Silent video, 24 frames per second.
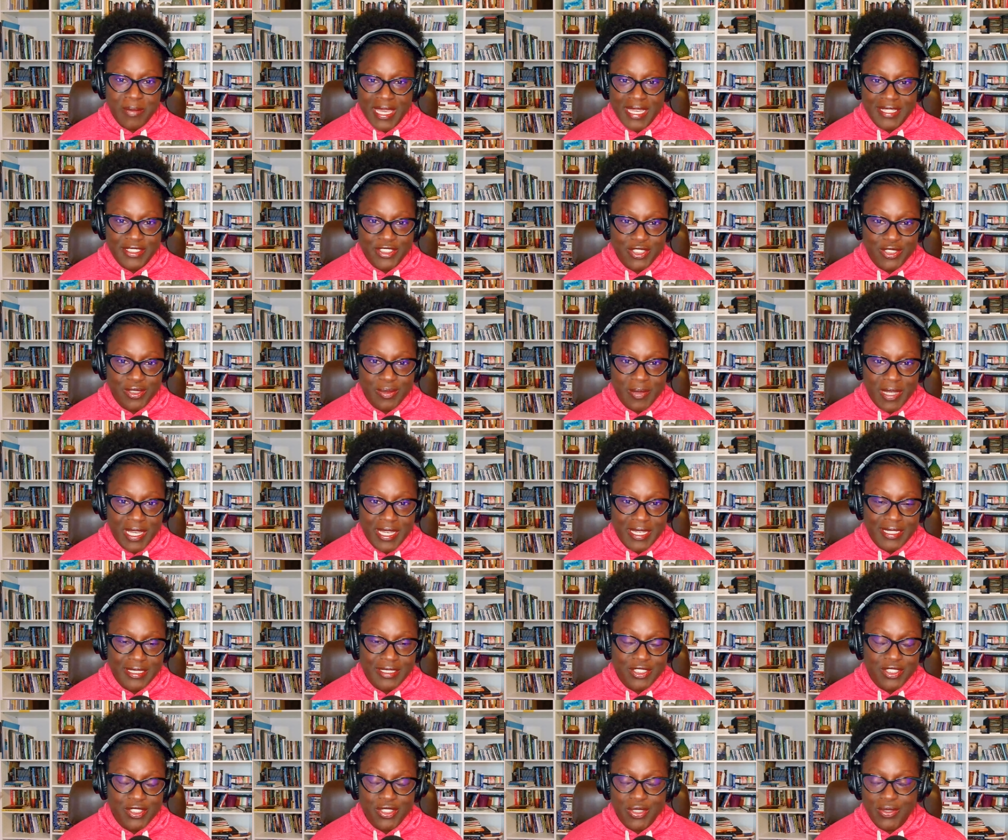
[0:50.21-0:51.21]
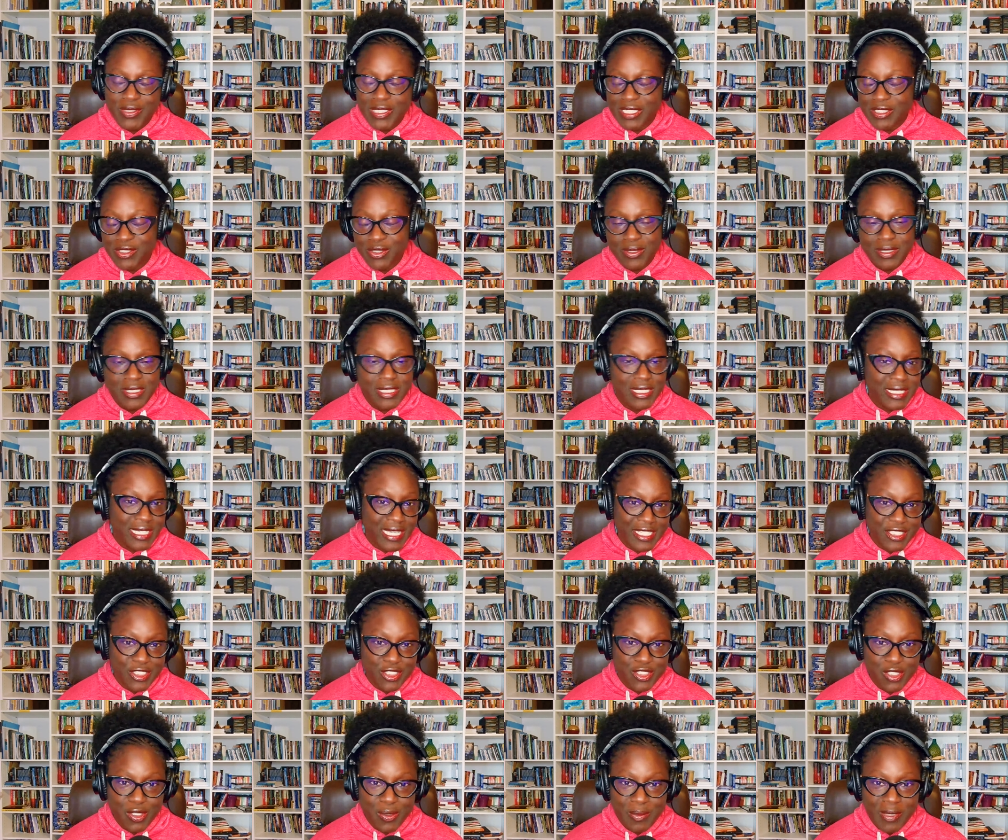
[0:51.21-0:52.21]
mastermind so that you can get
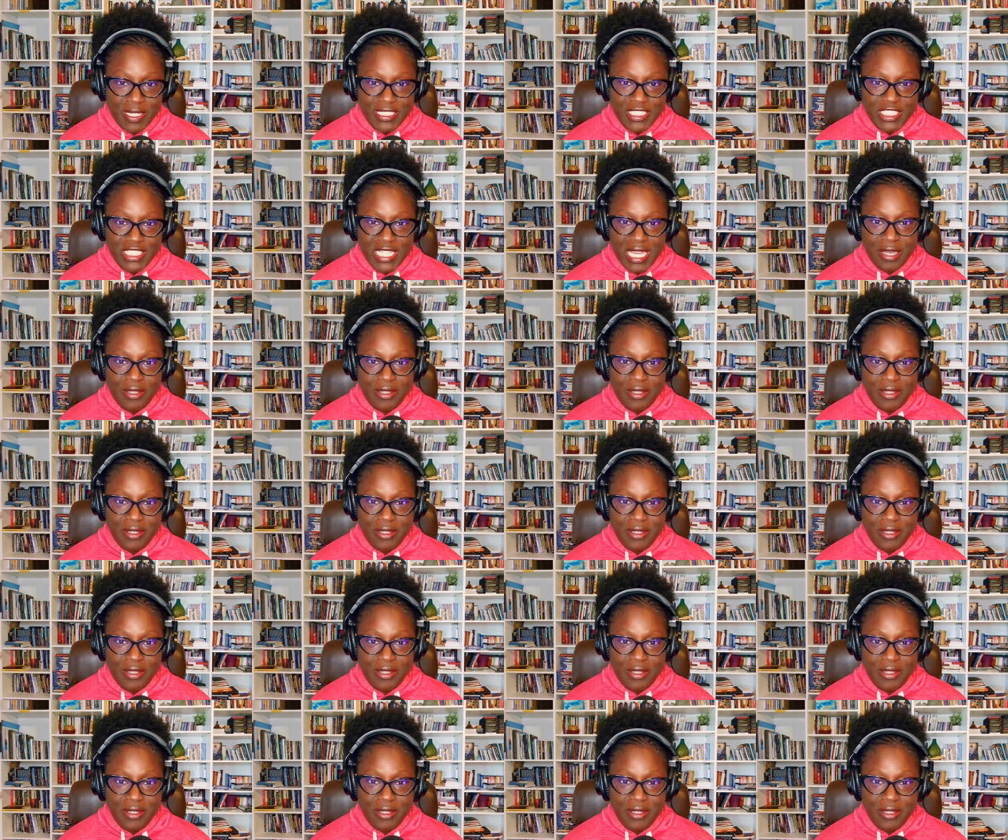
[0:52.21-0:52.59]
so much